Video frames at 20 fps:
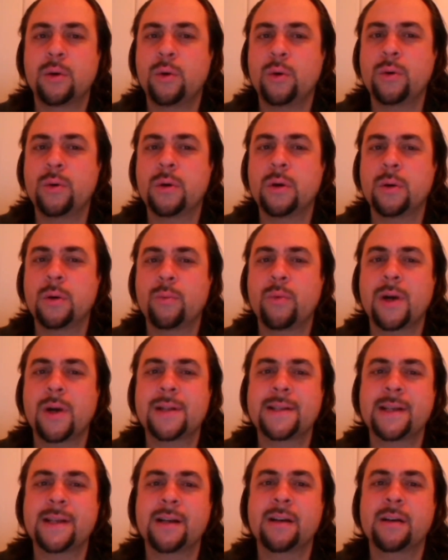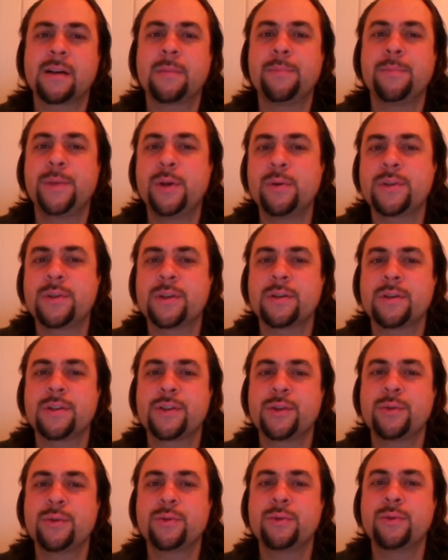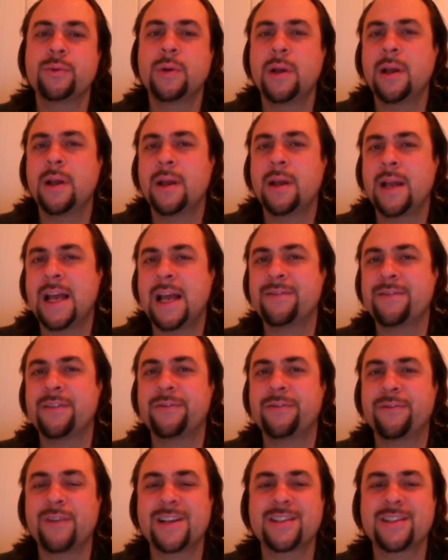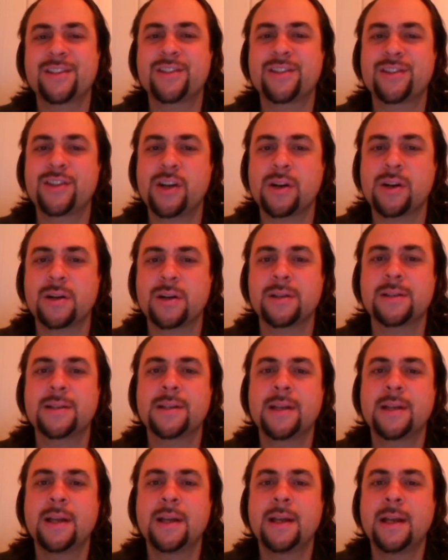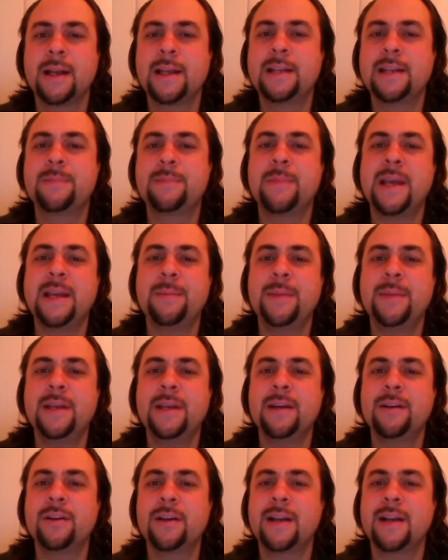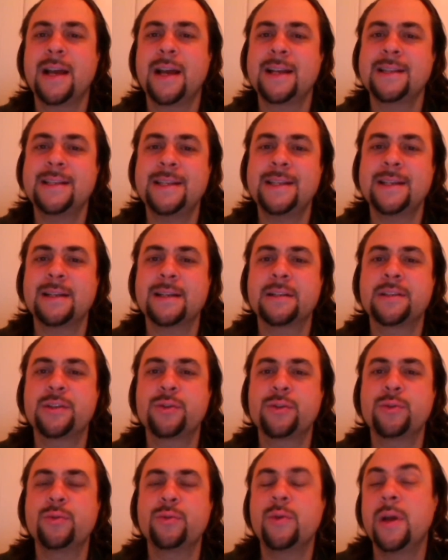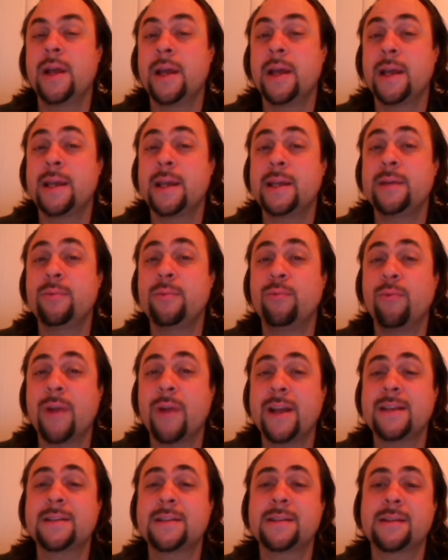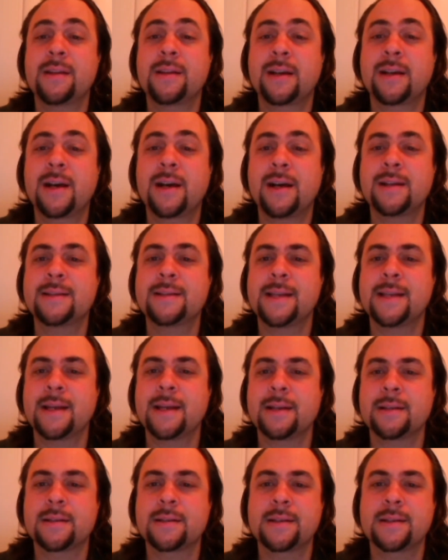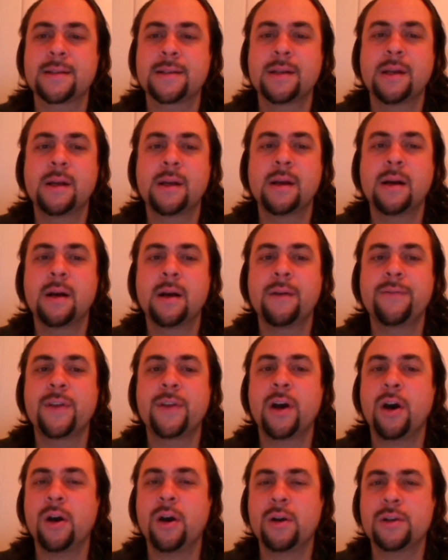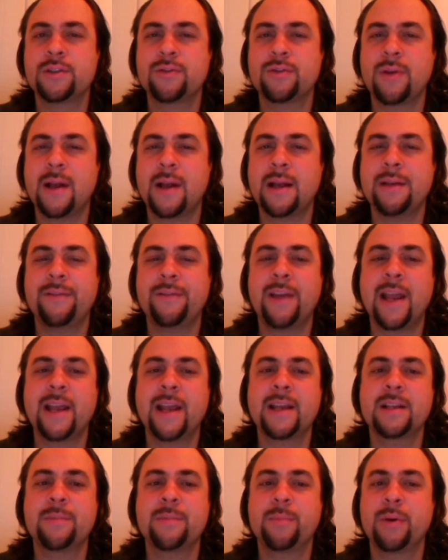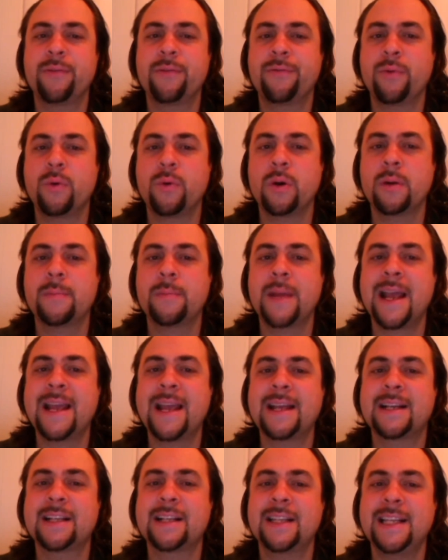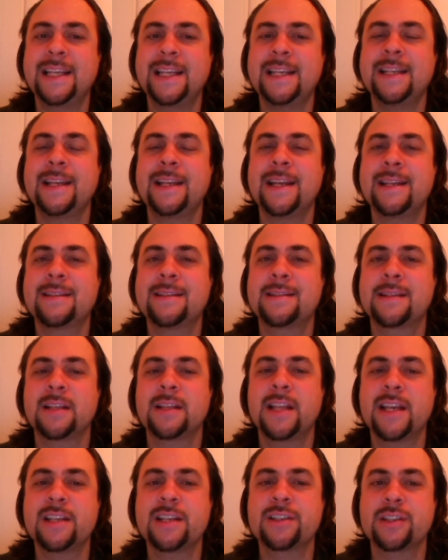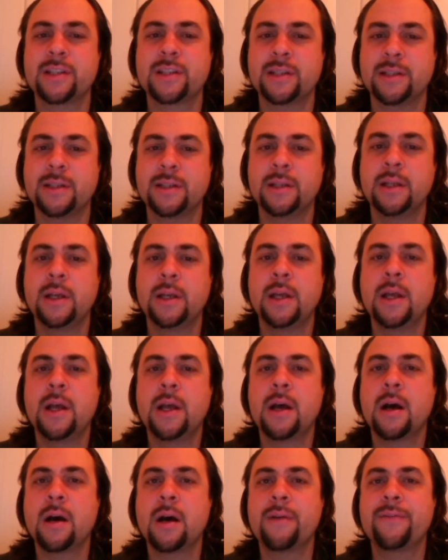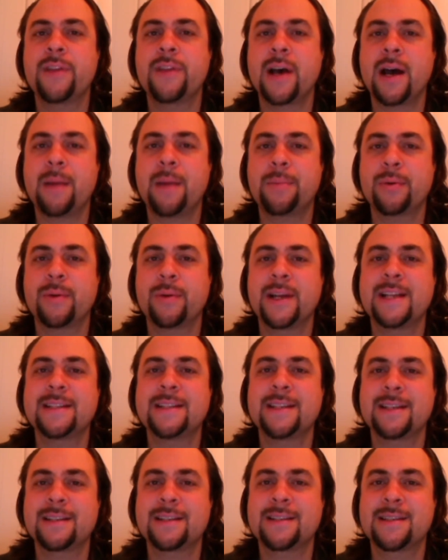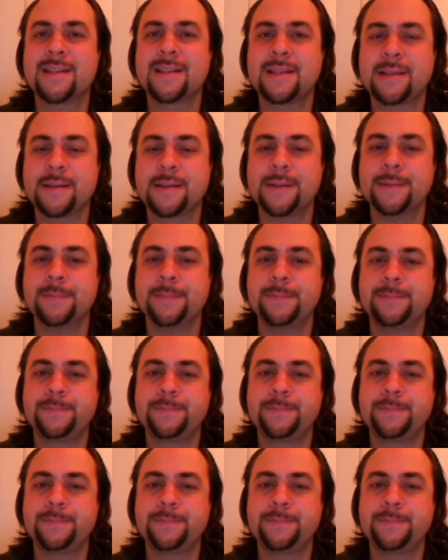or wanting a computer to have a fresh start, it may be a good idea to erase the contents of the hard drive and perform a clean installation of the operating system.